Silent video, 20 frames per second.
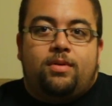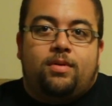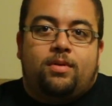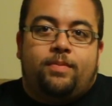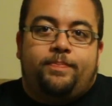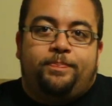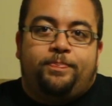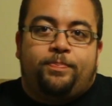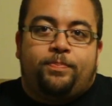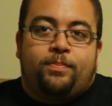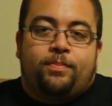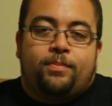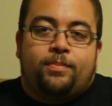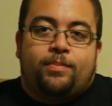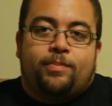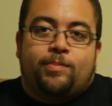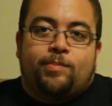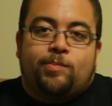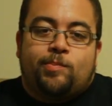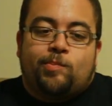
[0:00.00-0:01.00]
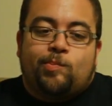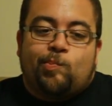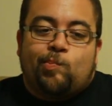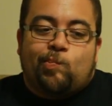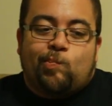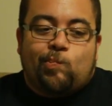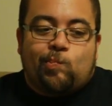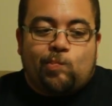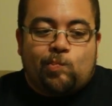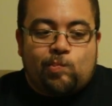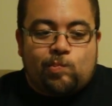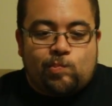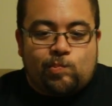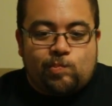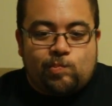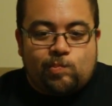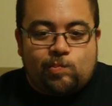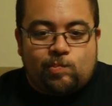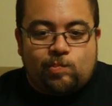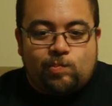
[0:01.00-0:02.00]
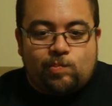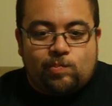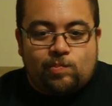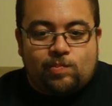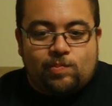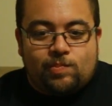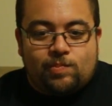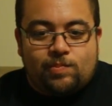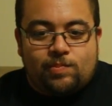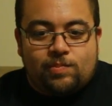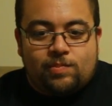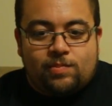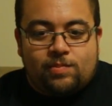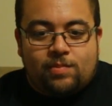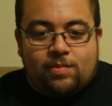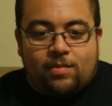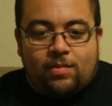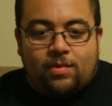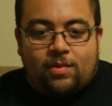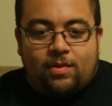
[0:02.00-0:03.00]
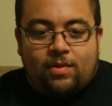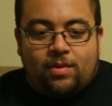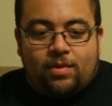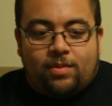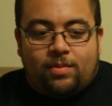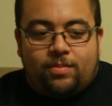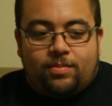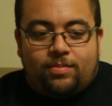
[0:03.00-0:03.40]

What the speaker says: No words are spoken by the person on screen.